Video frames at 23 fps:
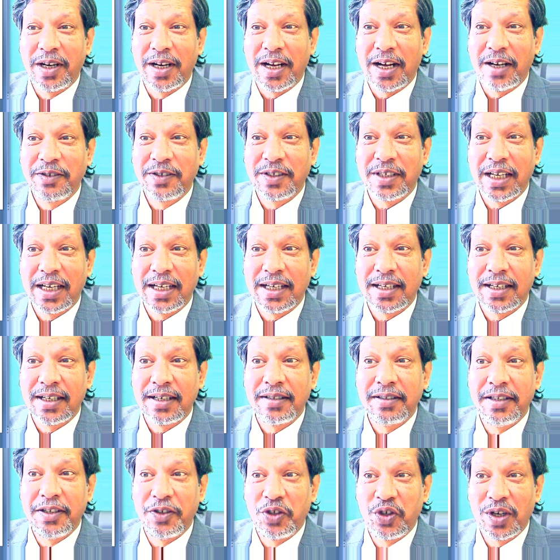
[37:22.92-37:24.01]
It's
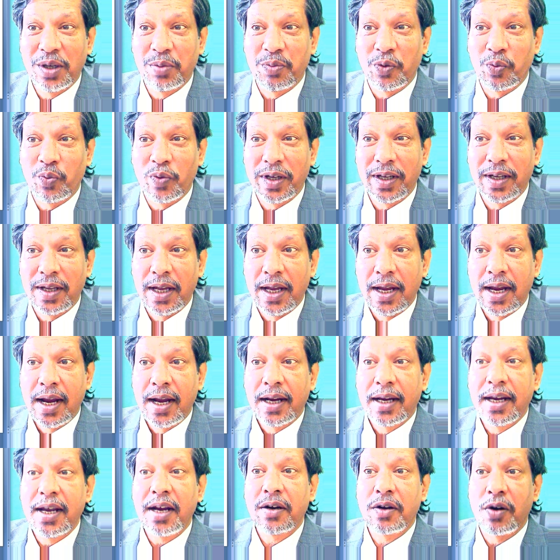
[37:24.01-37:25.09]
pronounced the German
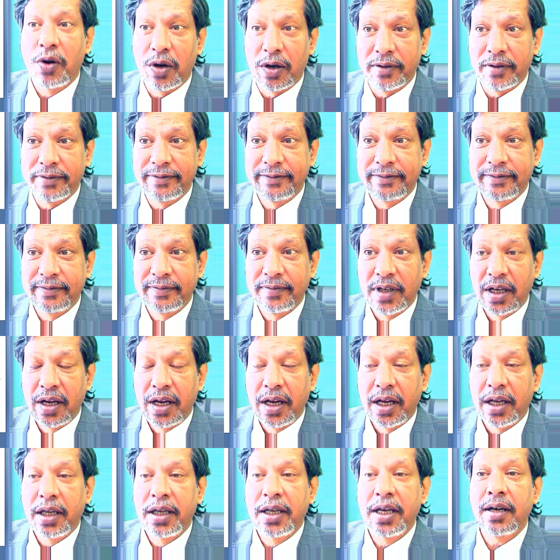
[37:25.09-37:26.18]
way.
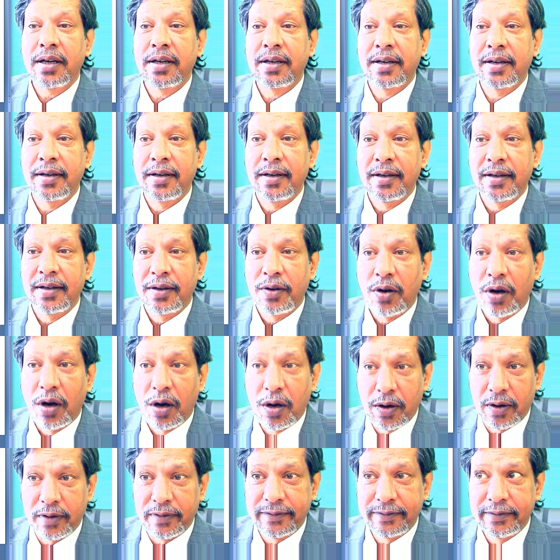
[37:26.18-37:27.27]
Kirchhoff.
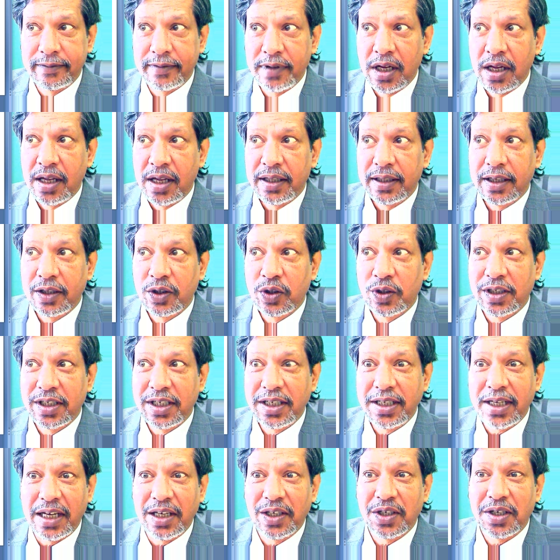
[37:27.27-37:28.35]
Kirchhoff.
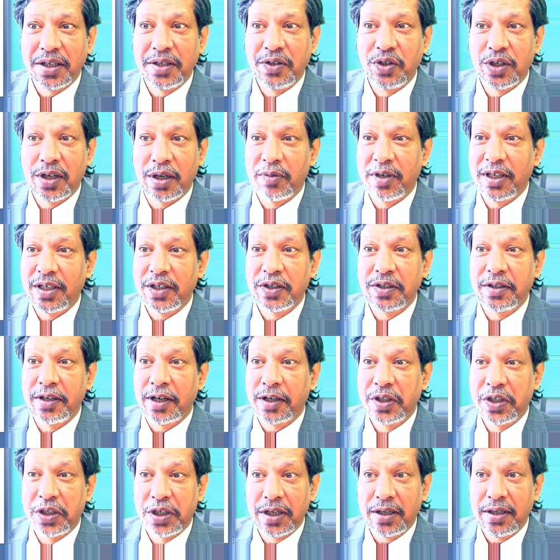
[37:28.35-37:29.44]
The CH in
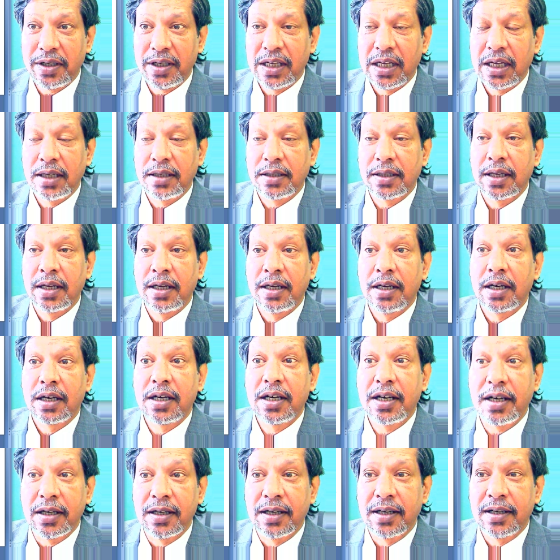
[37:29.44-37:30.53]
German is not ch,
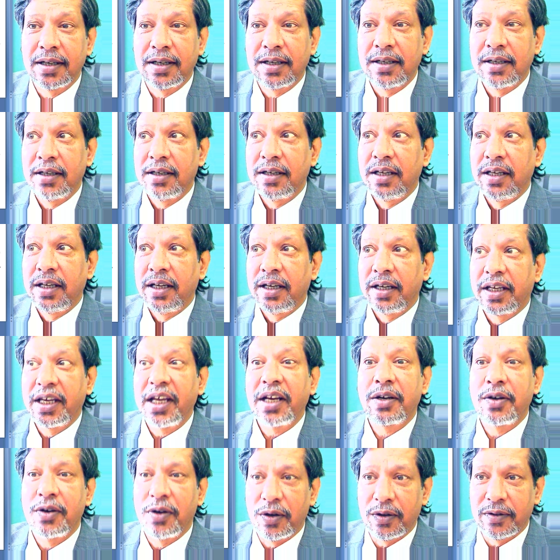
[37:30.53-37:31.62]
it's ch.
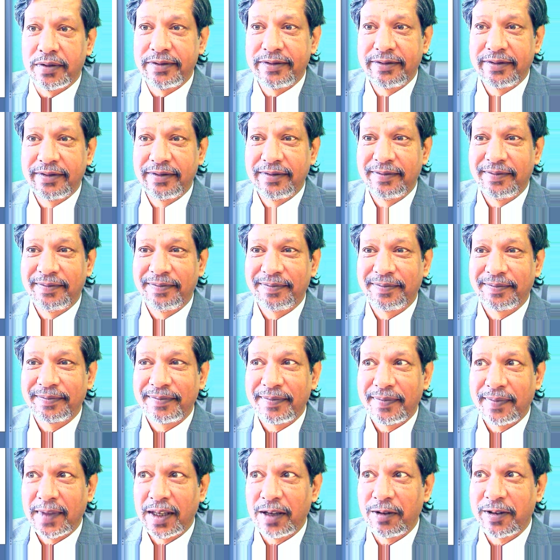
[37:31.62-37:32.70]
Kirchhoff.
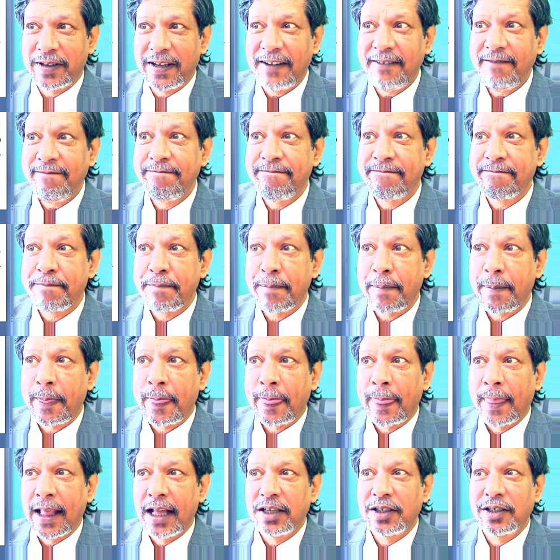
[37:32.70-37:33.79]
Okay?
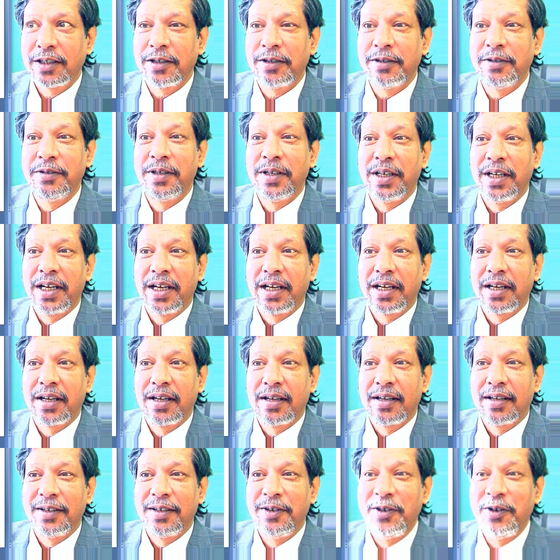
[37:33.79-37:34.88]
So,
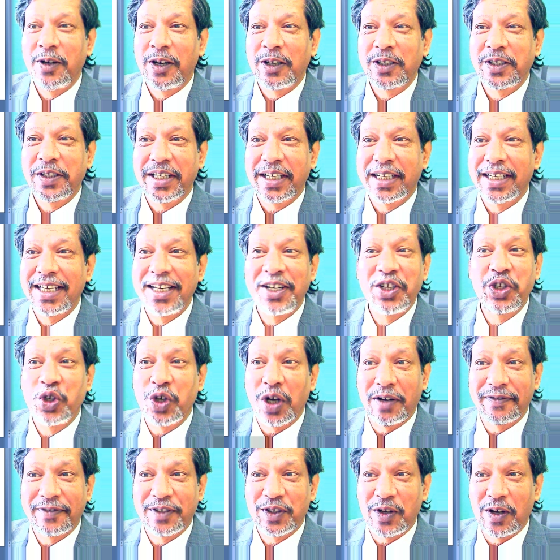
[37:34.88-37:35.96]
do not say
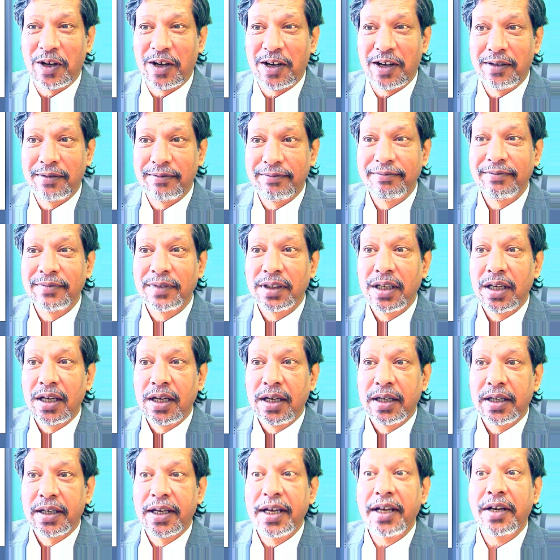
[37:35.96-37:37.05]
Kirchhoff's law.
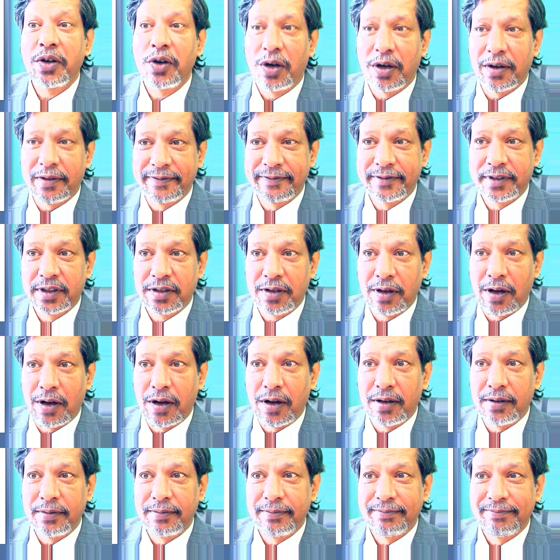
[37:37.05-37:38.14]

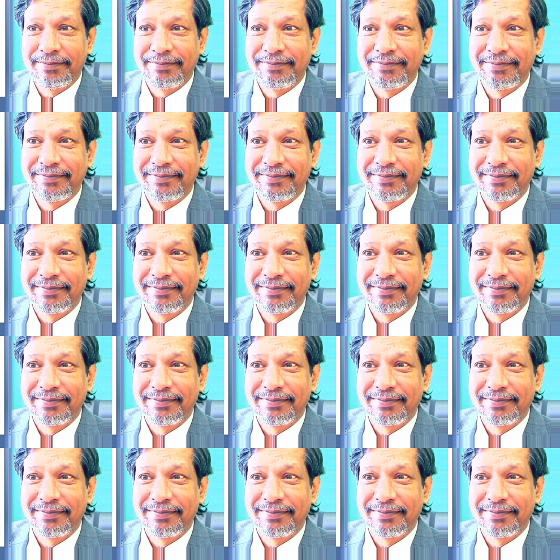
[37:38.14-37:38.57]
Kirchhoff's law.